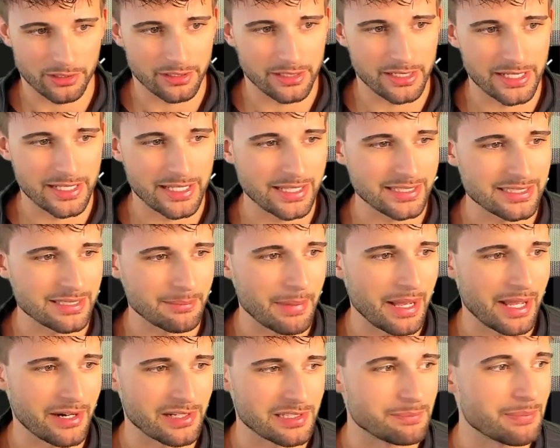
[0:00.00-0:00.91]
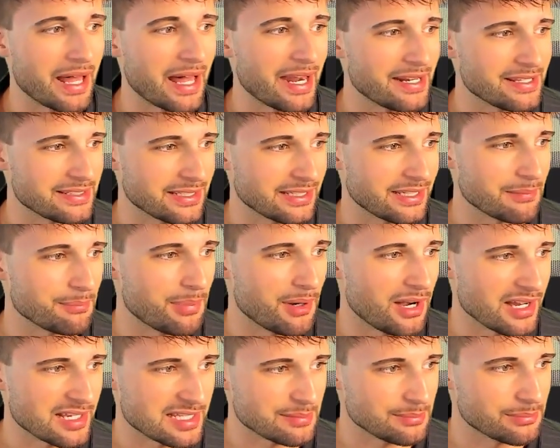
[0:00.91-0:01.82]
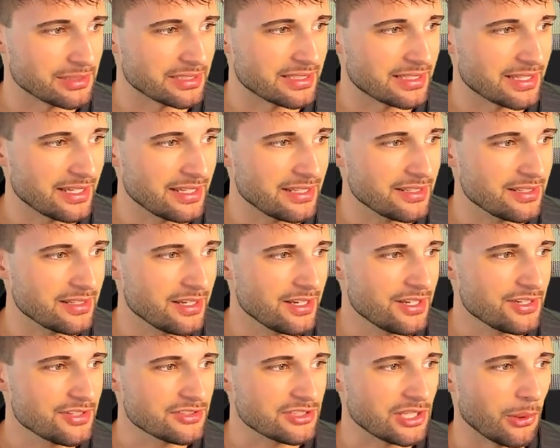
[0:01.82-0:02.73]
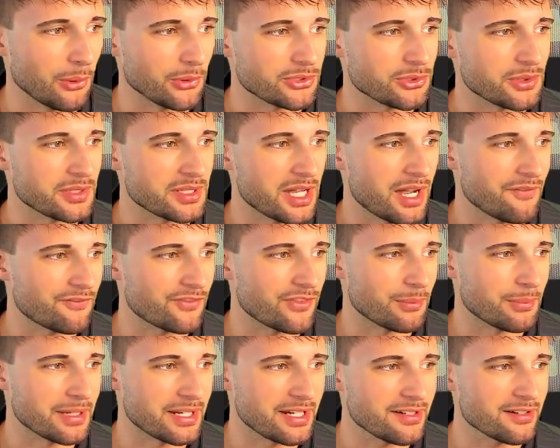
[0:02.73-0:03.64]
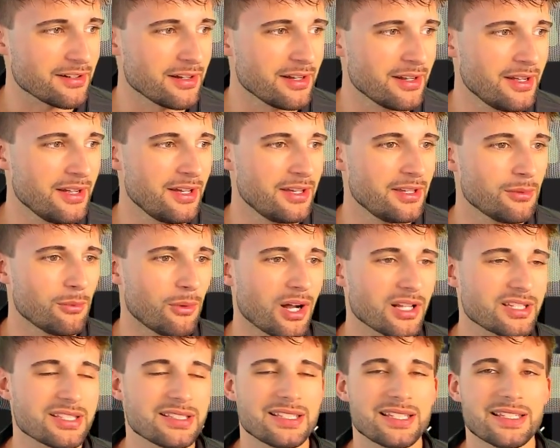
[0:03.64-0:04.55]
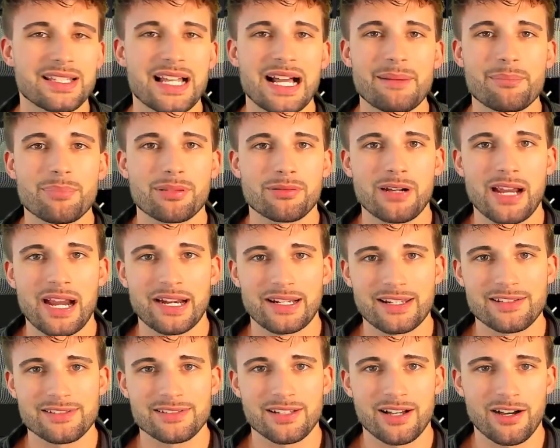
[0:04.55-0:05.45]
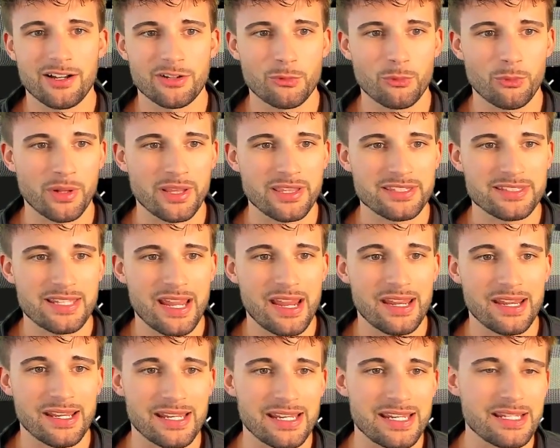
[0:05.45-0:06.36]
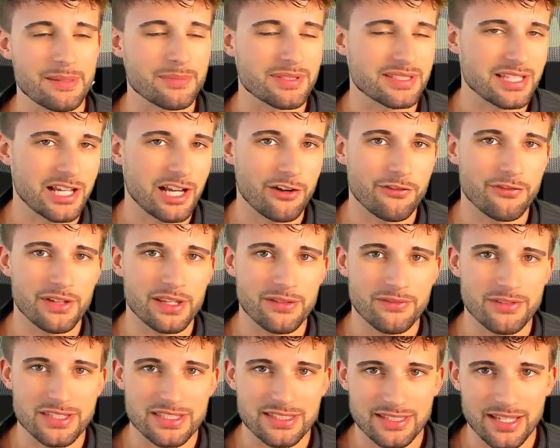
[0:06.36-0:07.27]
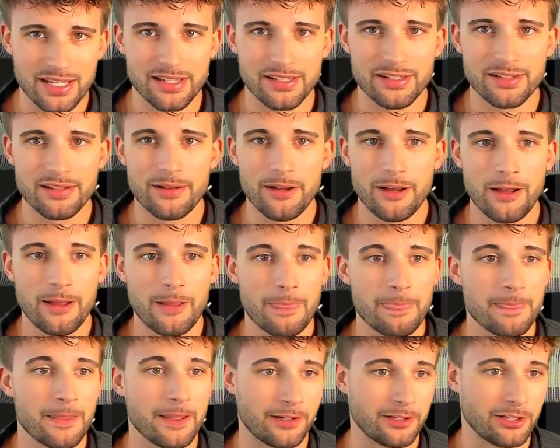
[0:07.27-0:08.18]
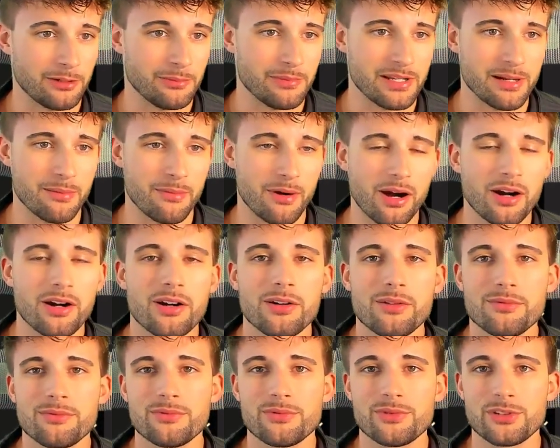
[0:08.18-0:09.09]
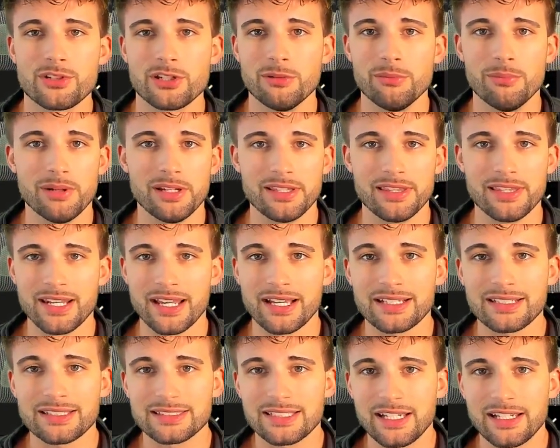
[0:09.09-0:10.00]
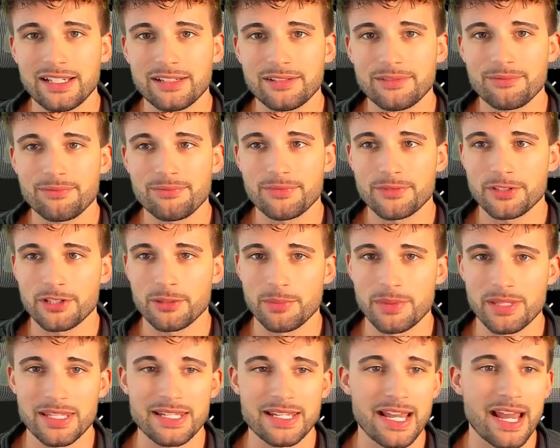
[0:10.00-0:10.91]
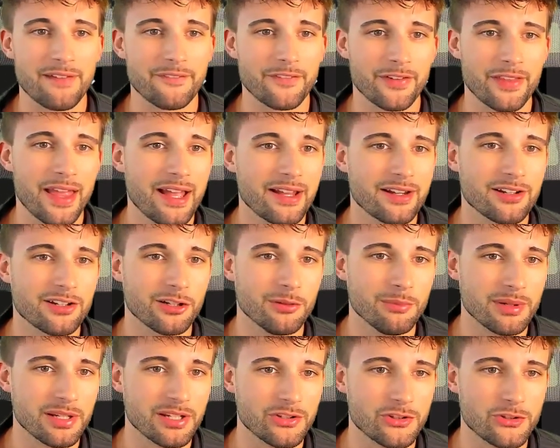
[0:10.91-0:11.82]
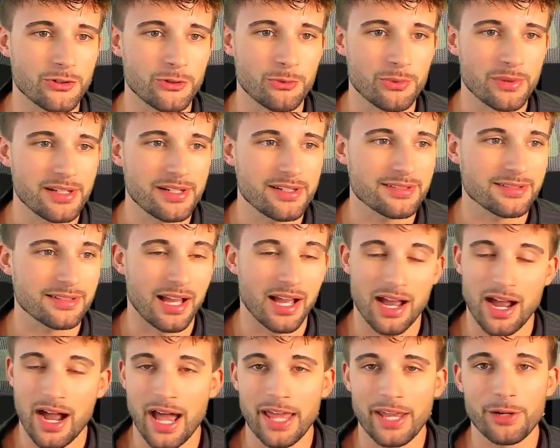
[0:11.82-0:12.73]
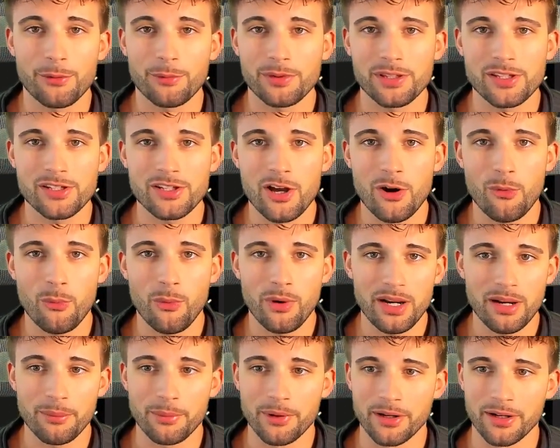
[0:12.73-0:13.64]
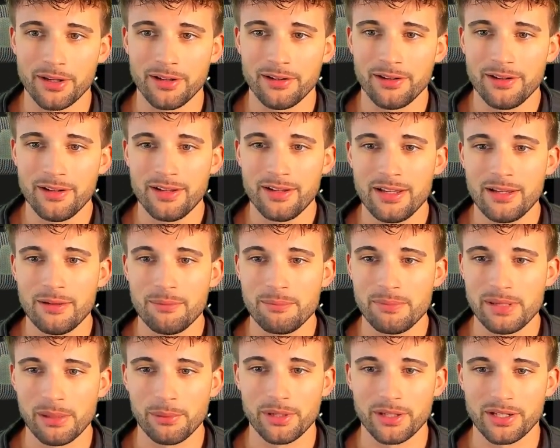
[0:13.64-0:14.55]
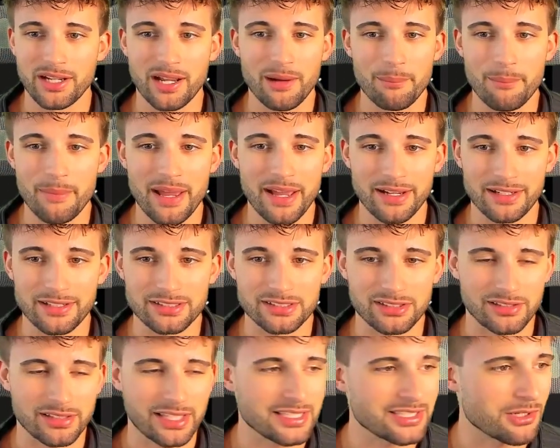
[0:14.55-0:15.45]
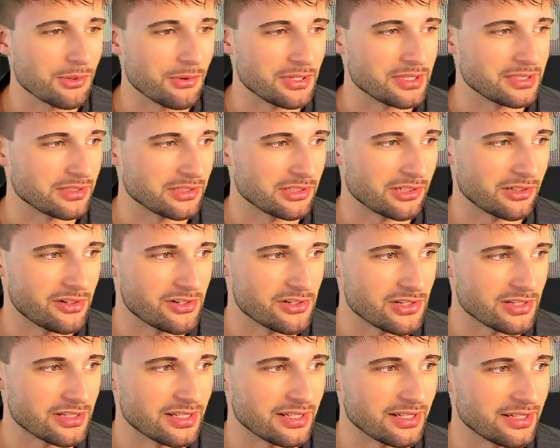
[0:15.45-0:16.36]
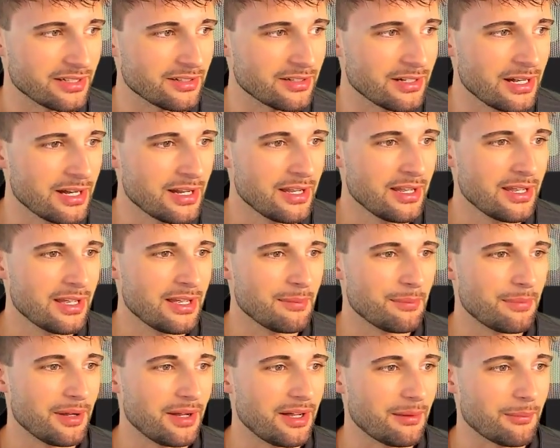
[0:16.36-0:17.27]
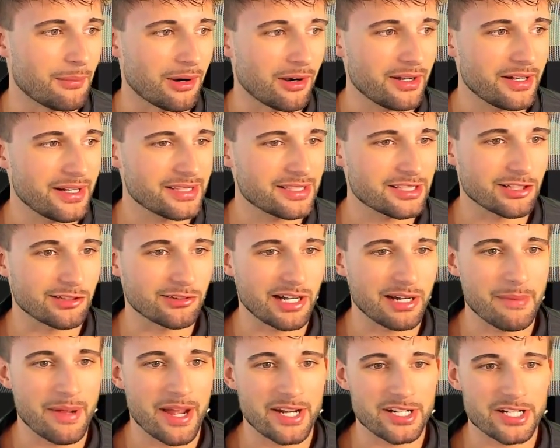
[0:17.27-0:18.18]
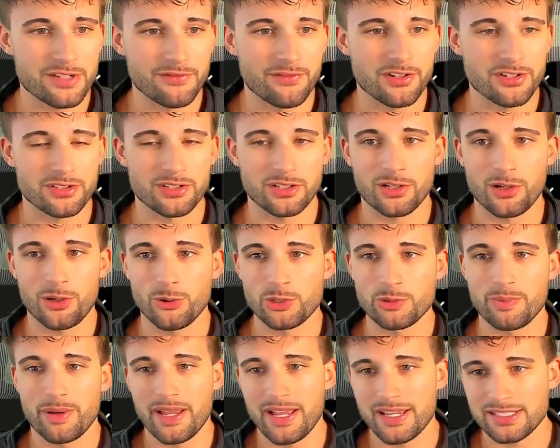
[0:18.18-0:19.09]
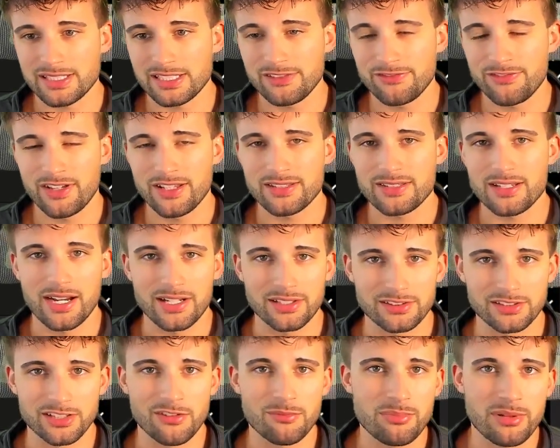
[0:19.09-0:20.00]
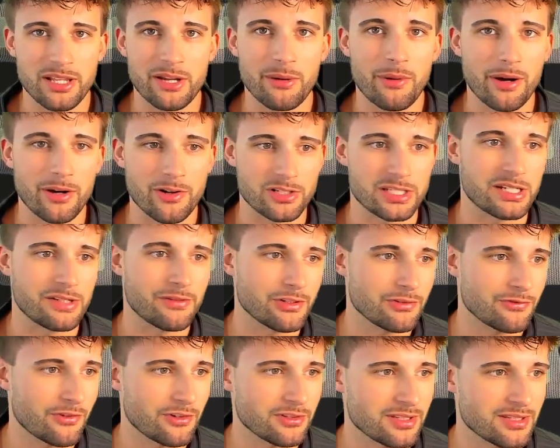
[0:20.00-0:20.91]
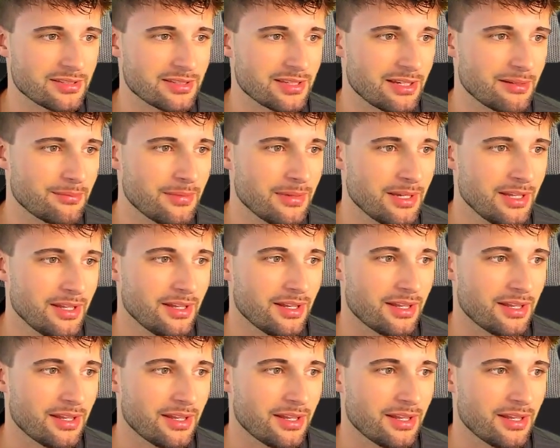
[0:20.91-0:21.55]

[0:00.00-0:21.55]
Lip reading: And that's about as bad as it can possibly get. So it's only up from here. Watson did not practice on Wednesday, and he himself even said, it could be tomorrow, it could be the next day, it could be the day after that, it could be in 2 weeks. I don't really know when I'm going to be able to come back. So that's always encouraging to hear. But Amari gets a great matchup versus the Colts pass defense. I love playing wide receivers versus them.